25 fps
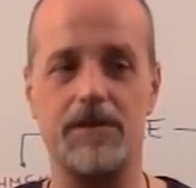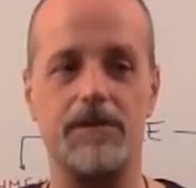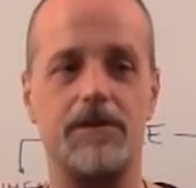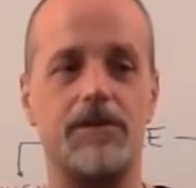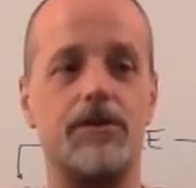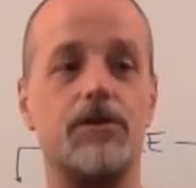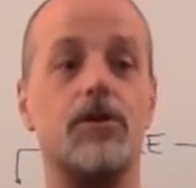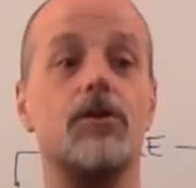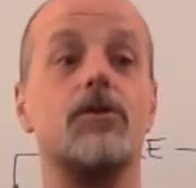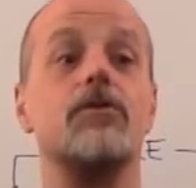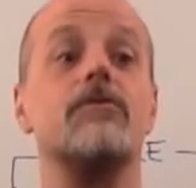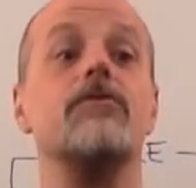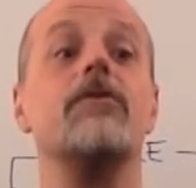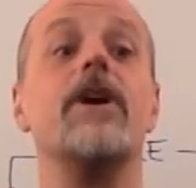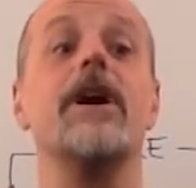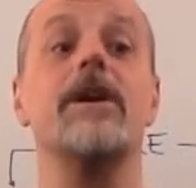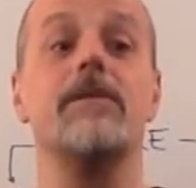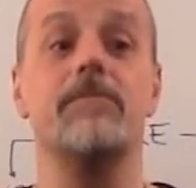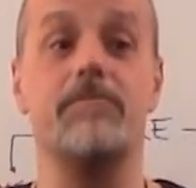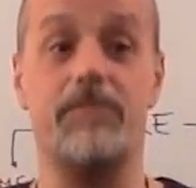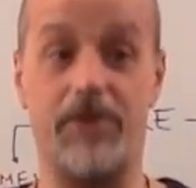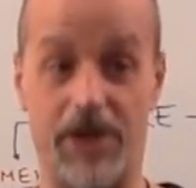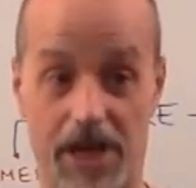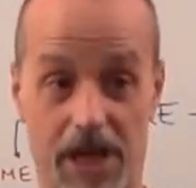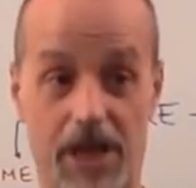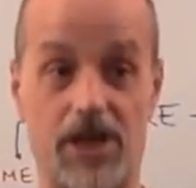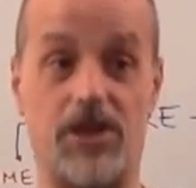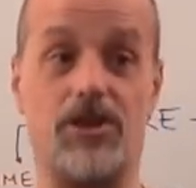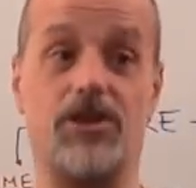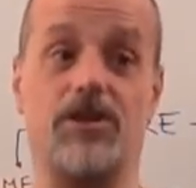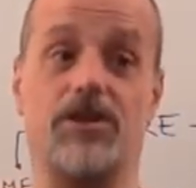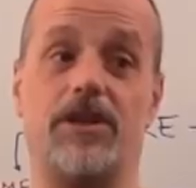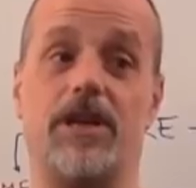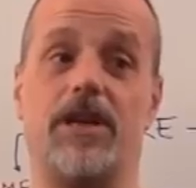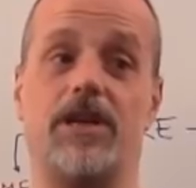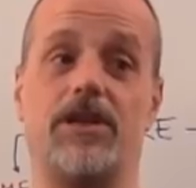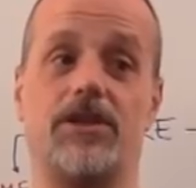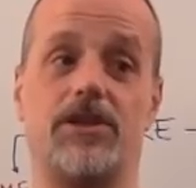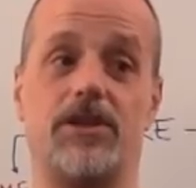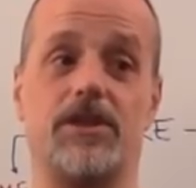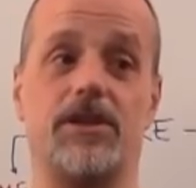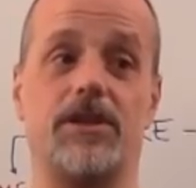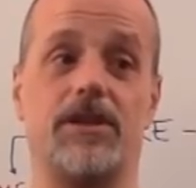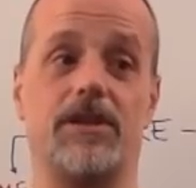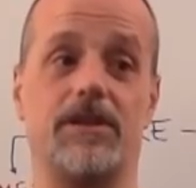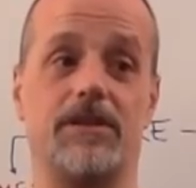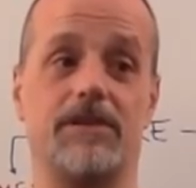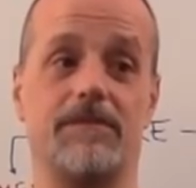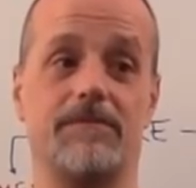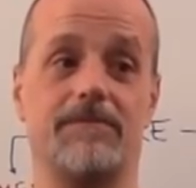your vibration
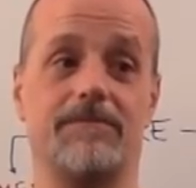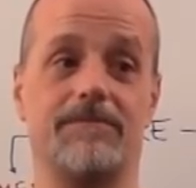actually,